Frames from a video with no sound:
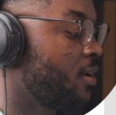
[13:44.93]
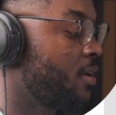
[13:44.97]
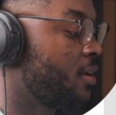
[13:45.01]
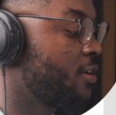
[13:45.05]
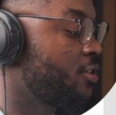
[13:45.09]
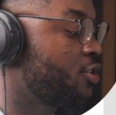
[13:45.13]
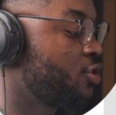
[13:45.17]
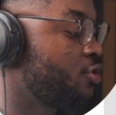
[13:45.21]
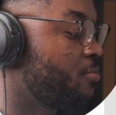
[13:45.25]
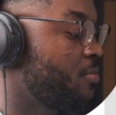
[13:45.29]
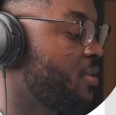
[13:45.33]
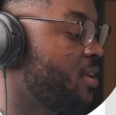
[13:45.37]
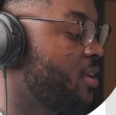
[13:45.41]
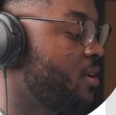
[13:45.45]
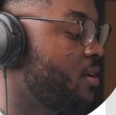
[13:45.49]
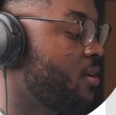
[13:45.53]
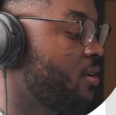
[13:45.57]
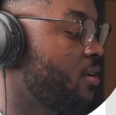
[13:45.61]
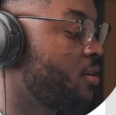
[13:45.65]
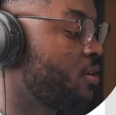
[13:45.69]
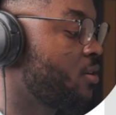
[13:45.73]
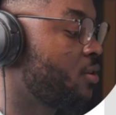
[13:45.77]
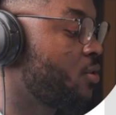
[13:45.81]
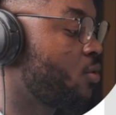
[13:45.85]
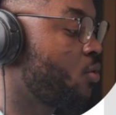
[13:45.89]
it should be
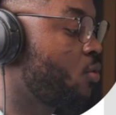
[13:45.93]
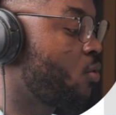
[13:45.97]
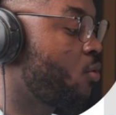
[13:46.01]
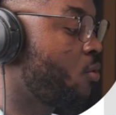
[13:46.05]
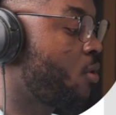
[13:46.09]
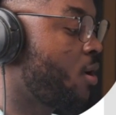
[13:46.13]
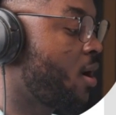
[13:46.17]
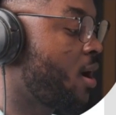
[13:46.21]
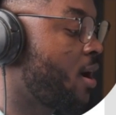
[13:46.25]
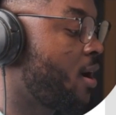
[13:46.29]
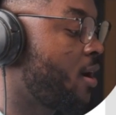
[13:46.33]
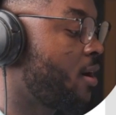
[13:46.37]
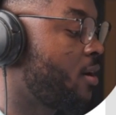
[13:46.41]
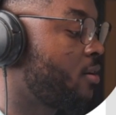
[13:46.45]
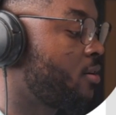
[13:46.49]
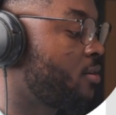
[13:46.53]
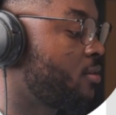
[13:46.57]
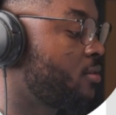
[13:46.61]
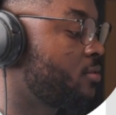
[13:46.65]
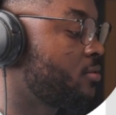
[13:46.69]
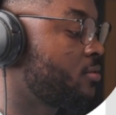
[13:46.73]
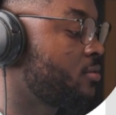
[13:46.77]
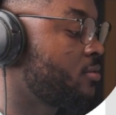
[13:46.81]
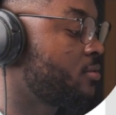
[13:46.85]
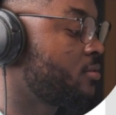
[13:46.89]

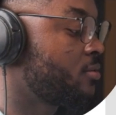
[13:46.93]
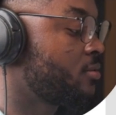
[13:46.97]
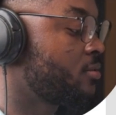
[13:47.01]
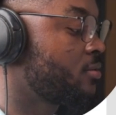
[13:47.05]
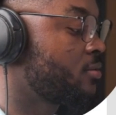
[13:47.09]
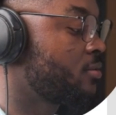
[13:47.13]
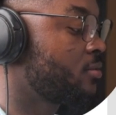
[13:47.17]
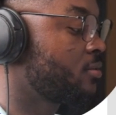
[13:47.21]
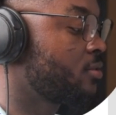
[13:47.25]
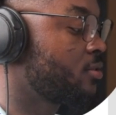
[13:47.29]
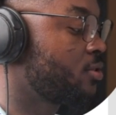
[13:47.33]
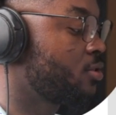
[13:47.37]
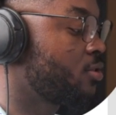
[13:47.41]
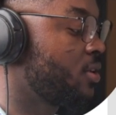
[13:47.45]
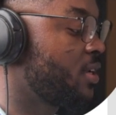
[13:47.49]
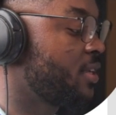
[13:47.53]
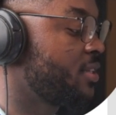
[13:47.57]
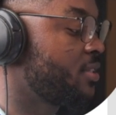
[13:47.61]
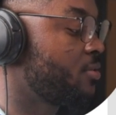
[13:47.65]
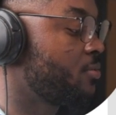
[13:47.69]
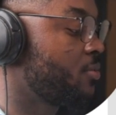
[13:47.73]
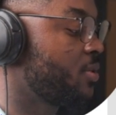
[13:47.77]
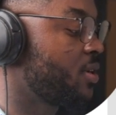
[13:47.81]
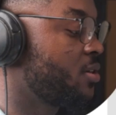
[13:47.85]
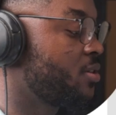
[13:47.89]
while, so
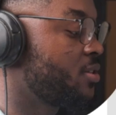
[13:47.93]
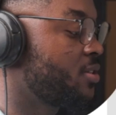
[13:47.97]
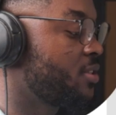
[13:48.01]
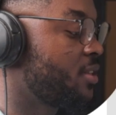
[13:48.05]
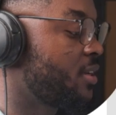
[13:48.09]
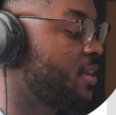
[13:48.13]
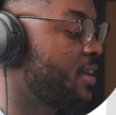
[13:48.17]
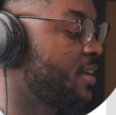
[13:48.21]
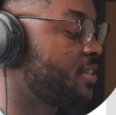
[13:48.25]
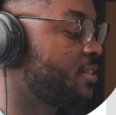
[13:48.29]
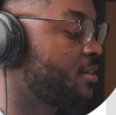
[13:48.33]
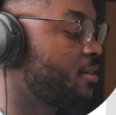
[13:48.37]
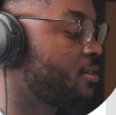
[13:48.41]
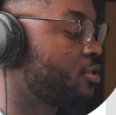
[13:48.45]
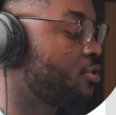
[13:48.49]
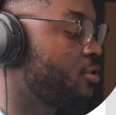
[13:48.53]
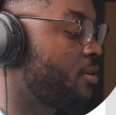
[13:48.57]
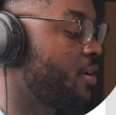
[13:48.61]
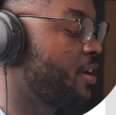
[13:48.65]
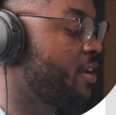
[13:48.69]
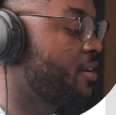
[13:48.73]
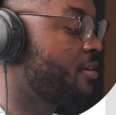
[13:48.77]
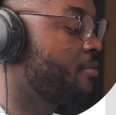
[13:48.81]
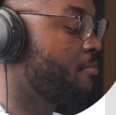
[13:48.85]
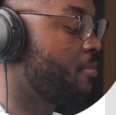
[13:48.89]
let's, we're going to select,
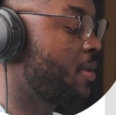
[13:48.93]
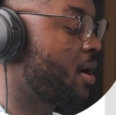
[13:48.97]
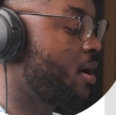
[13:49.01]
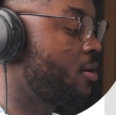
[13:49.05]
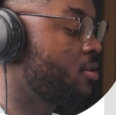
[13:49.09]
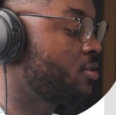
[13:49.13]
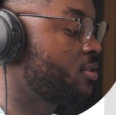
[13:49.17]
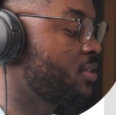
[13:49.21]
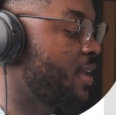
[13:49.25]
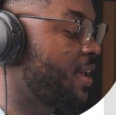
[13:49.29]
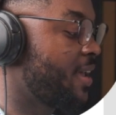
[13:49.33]
sorry, mouse